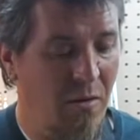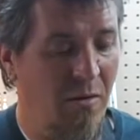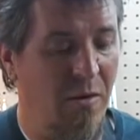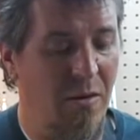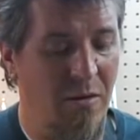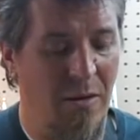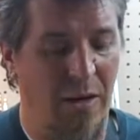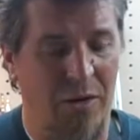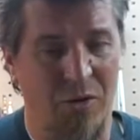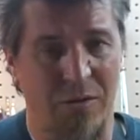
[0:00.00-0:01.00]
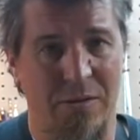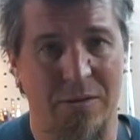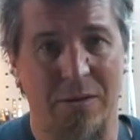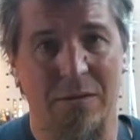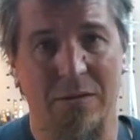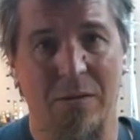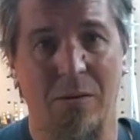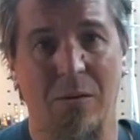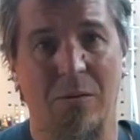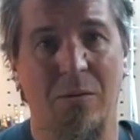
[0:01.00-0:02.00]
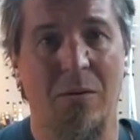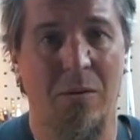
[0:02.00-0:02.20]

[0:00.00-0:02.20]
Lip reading: The action is nice and low.